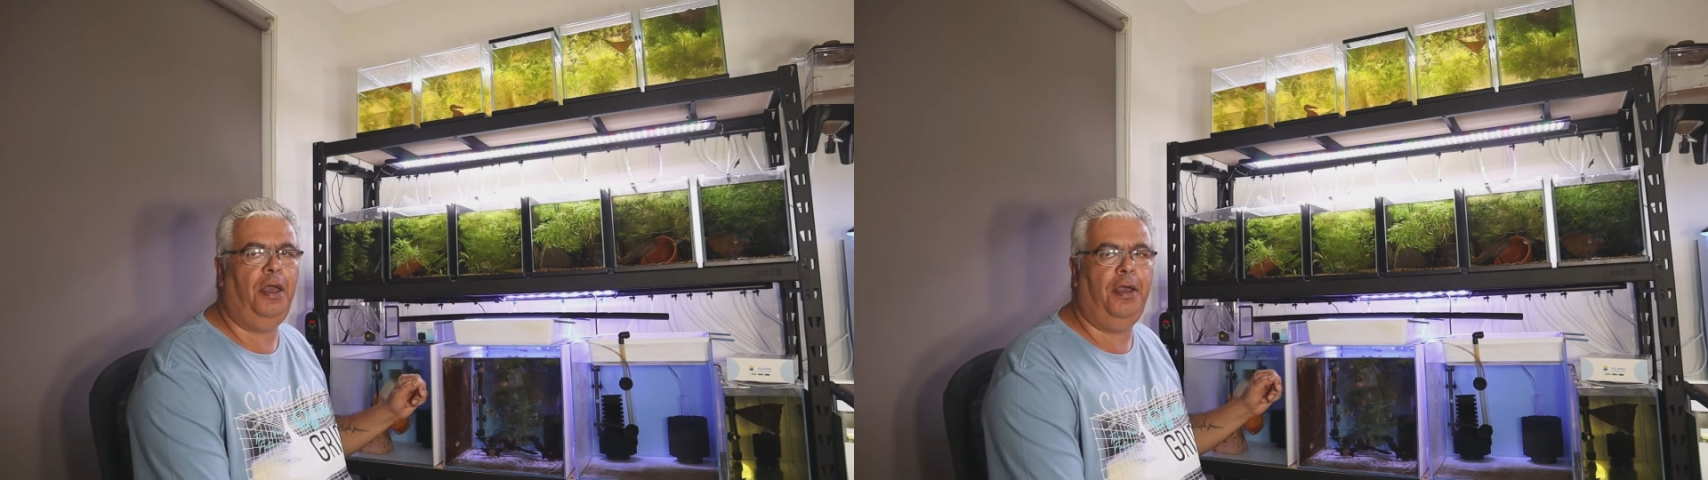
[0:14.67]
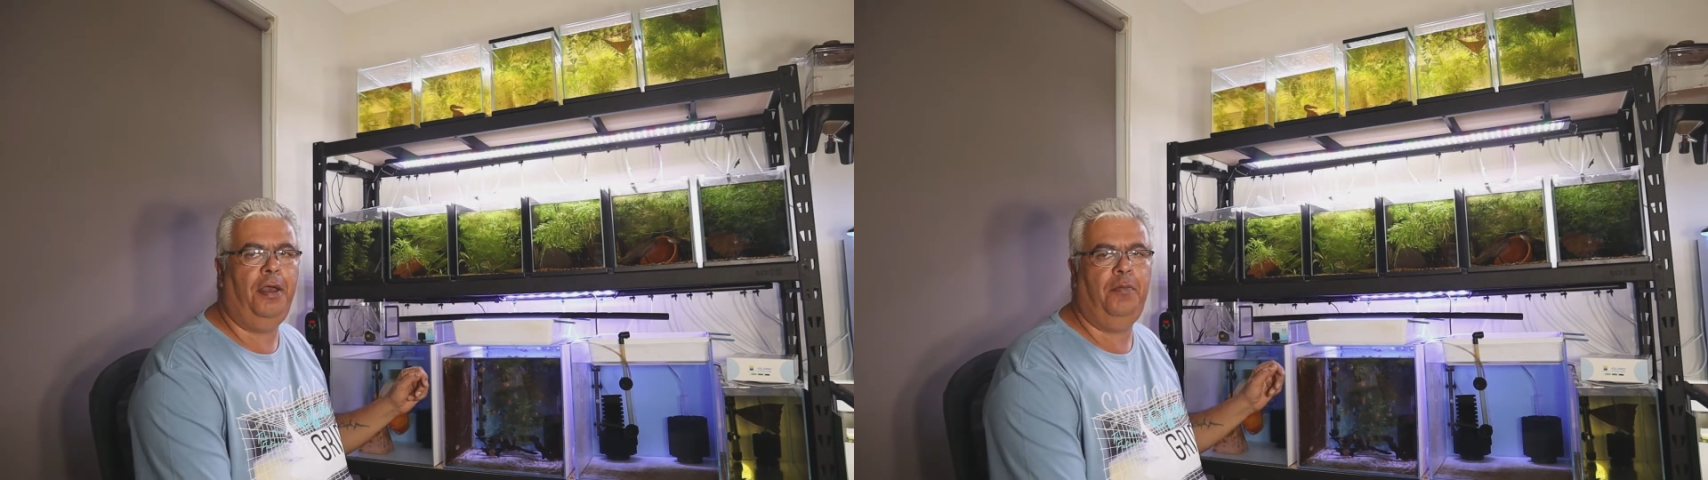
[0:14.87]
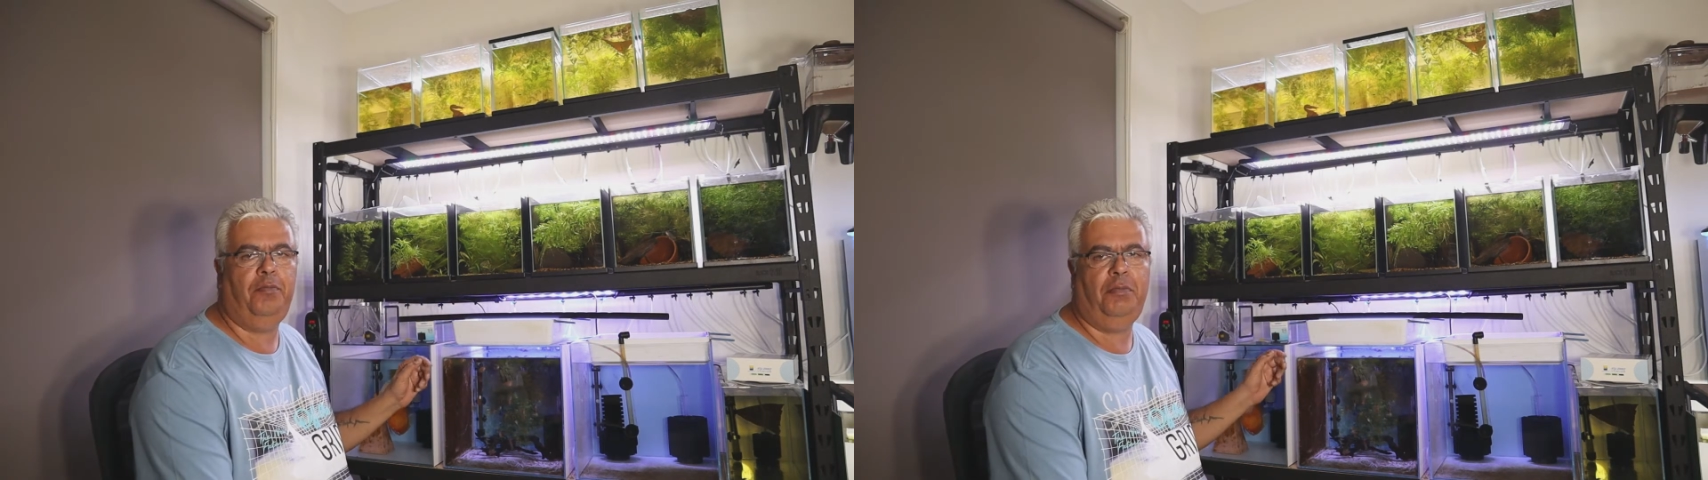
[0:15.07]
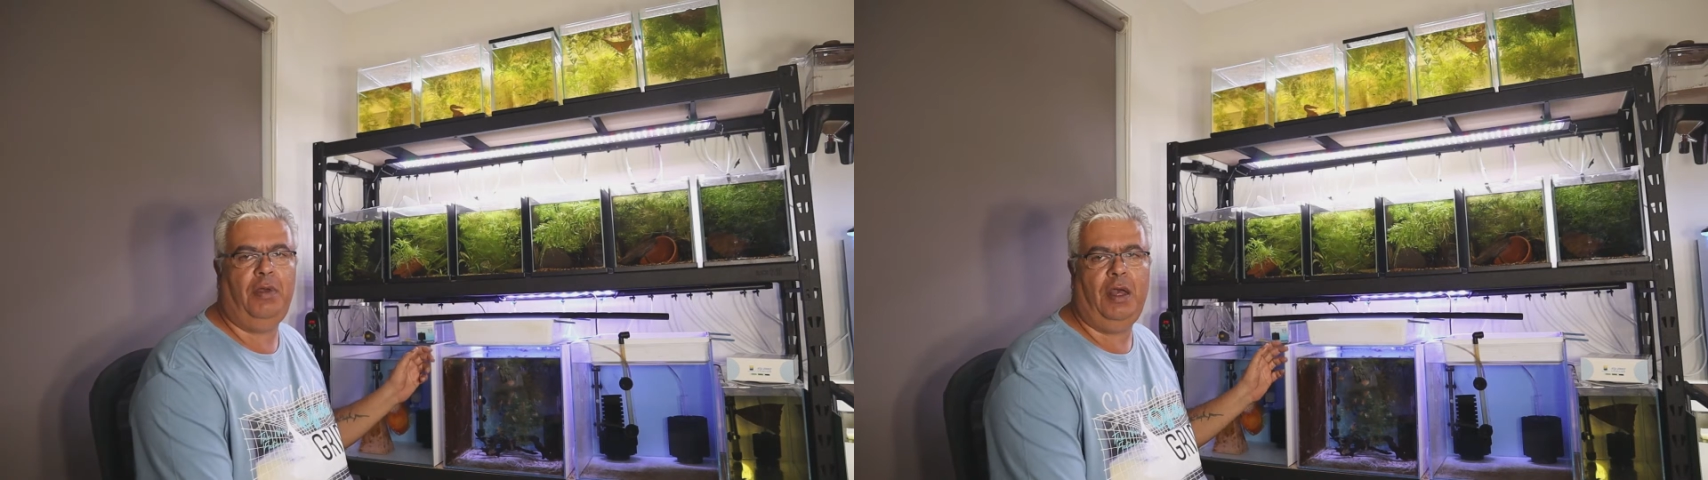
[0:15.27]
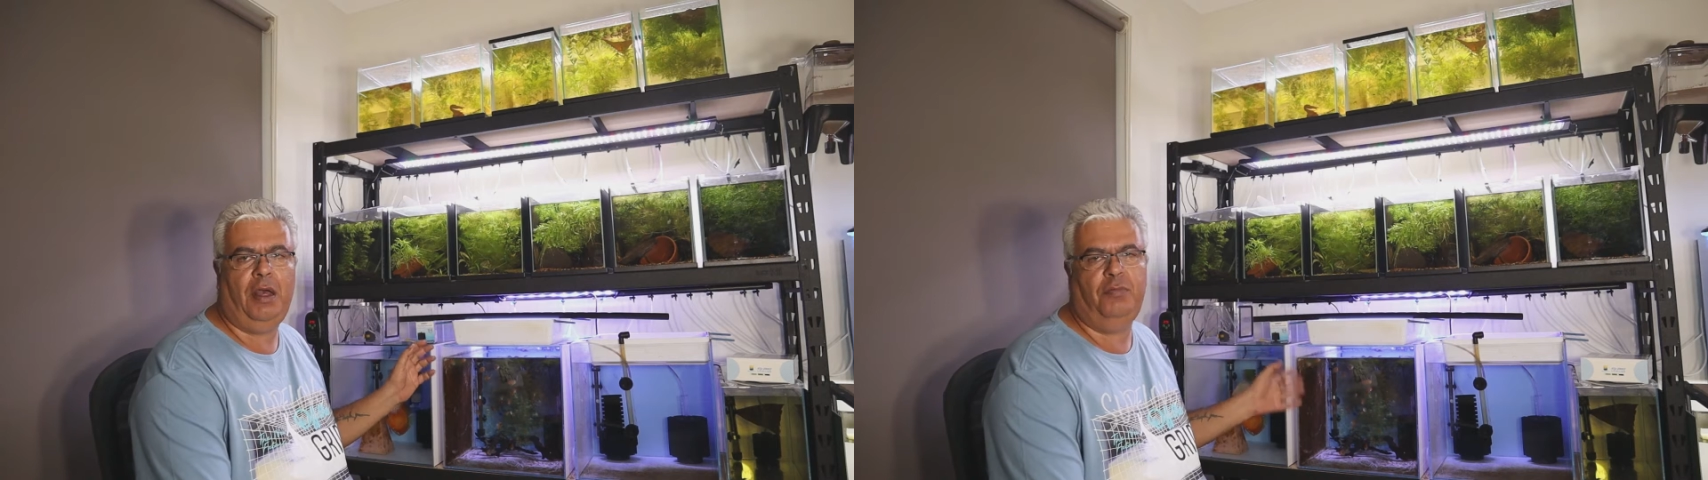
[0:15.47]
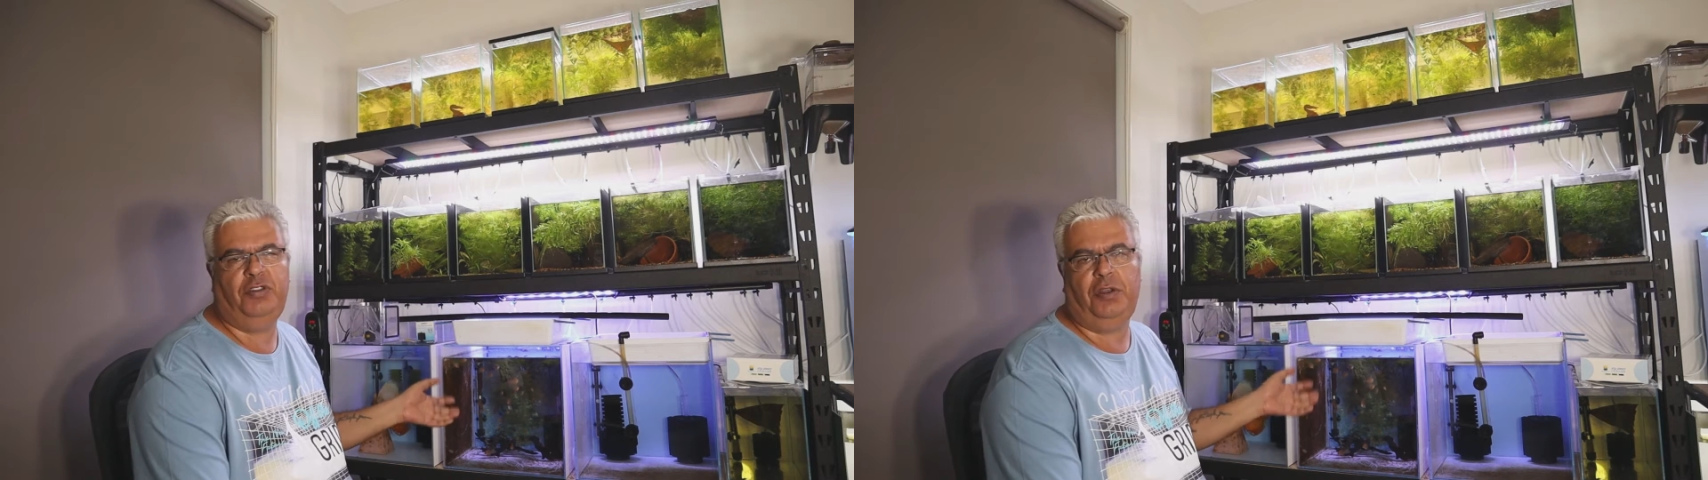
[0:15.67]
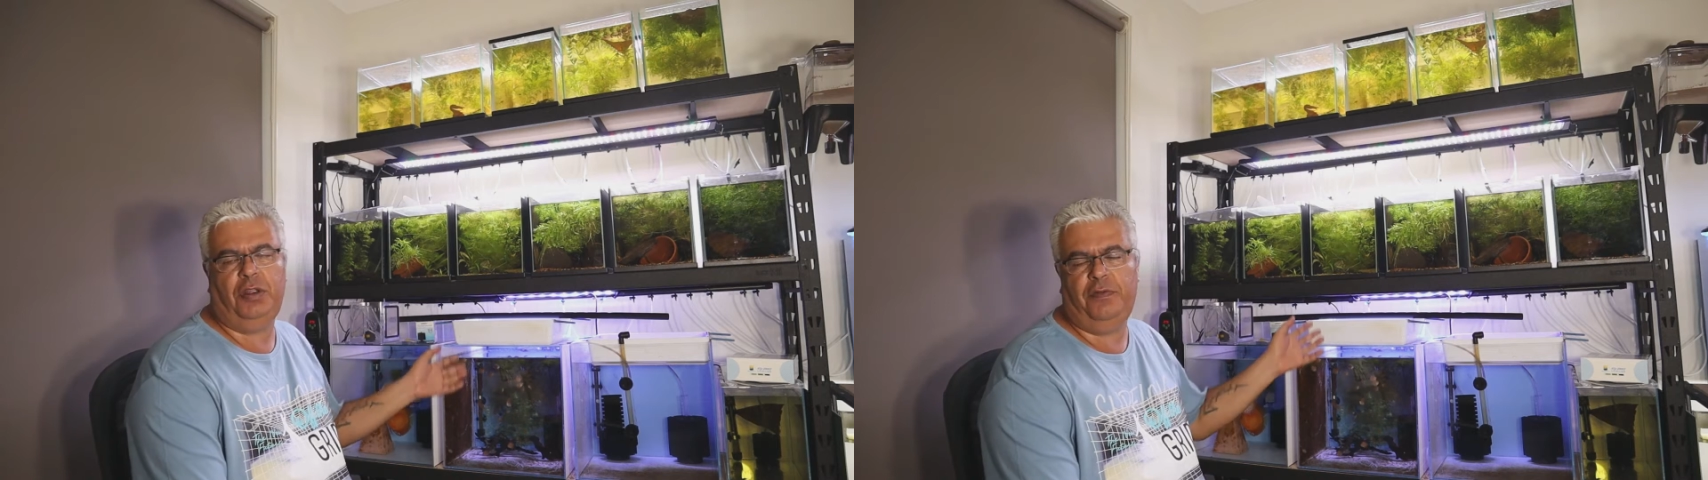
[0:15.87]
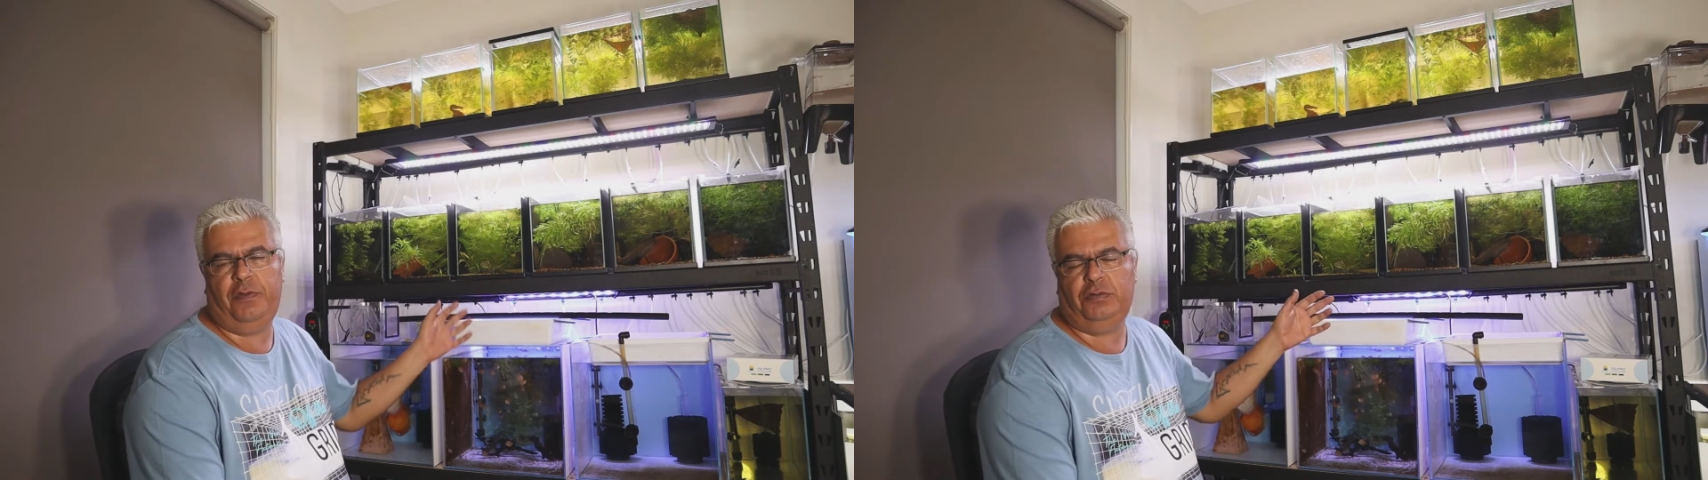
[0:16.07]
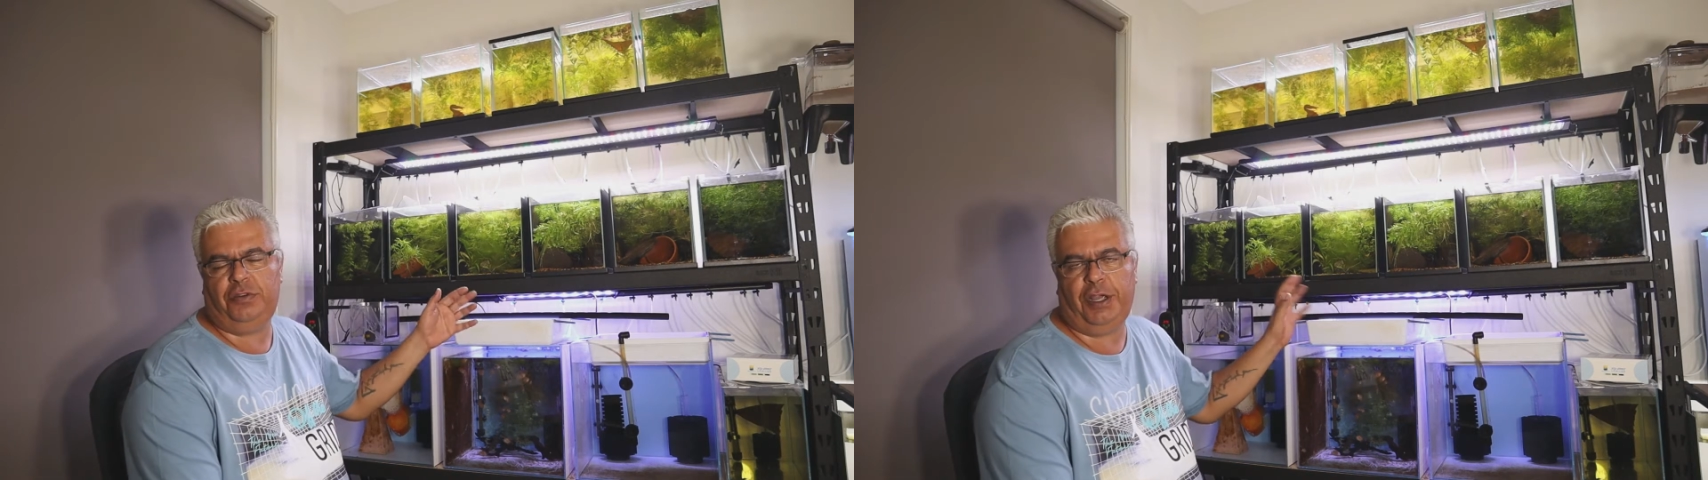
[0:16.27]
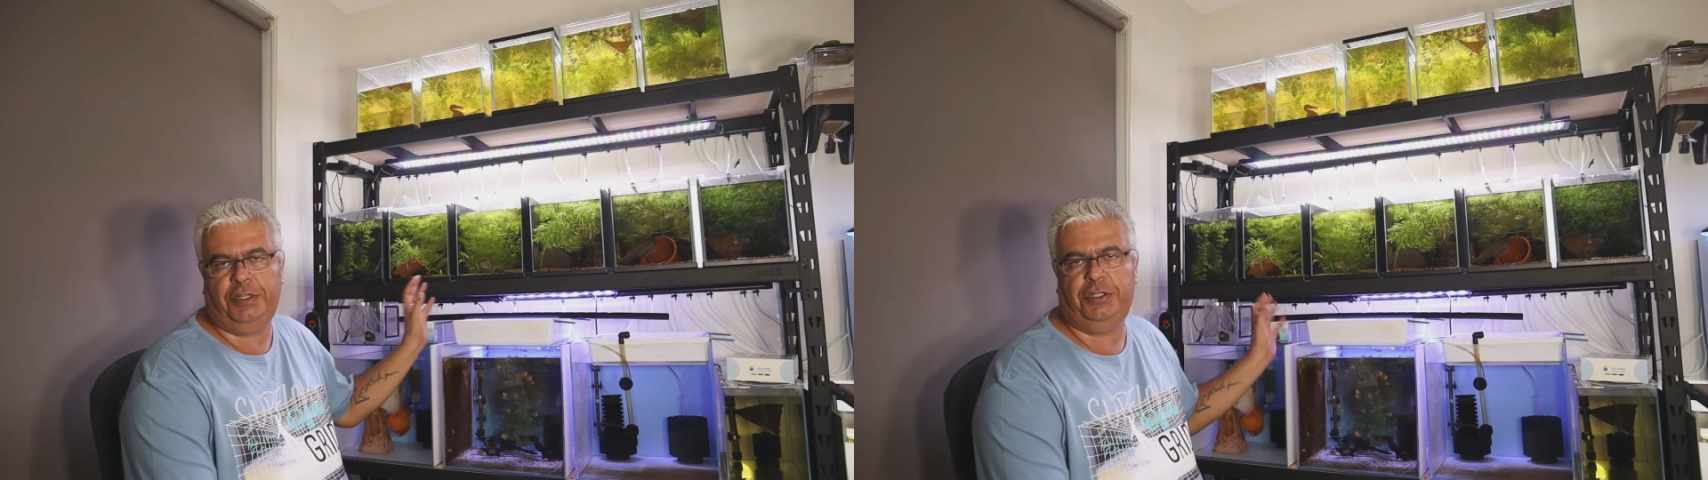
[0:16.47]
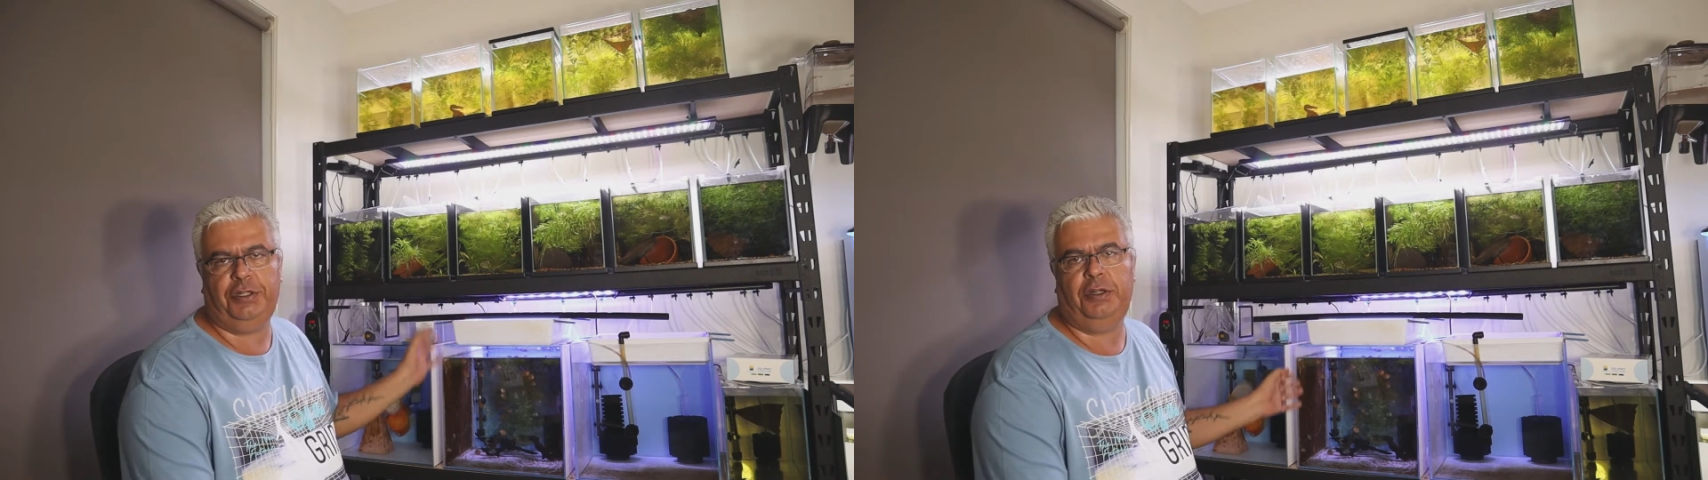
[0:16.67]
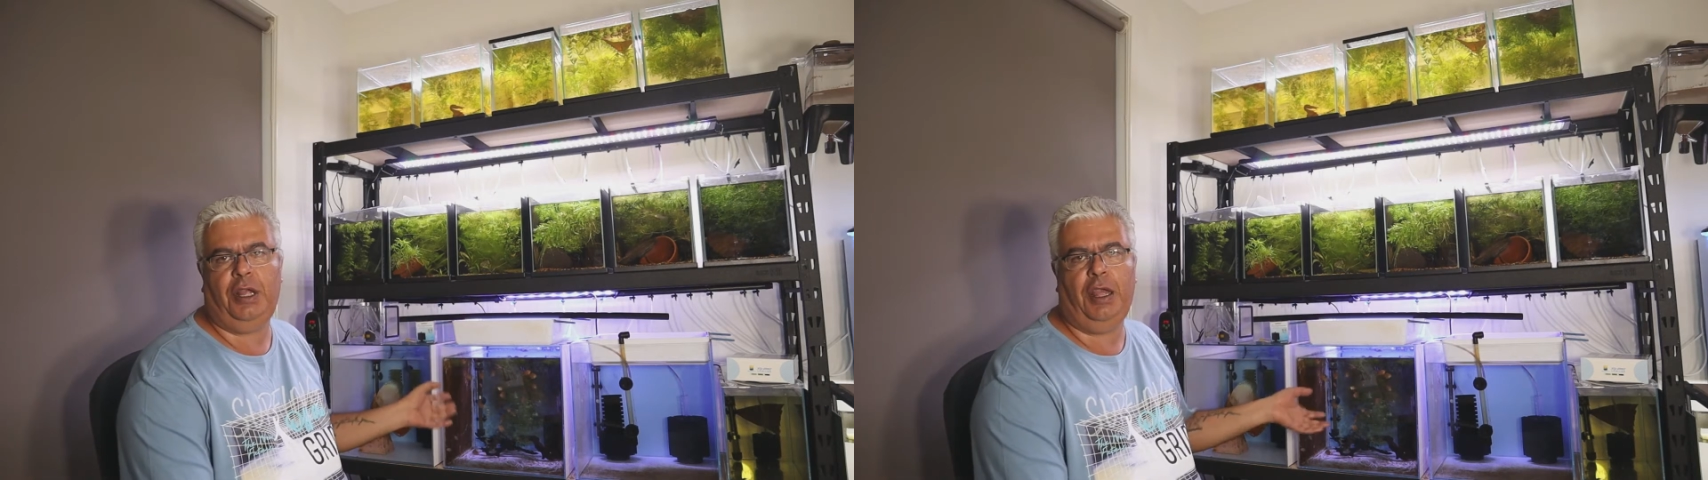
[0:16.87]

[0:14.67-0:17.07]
how I'm doing the filtration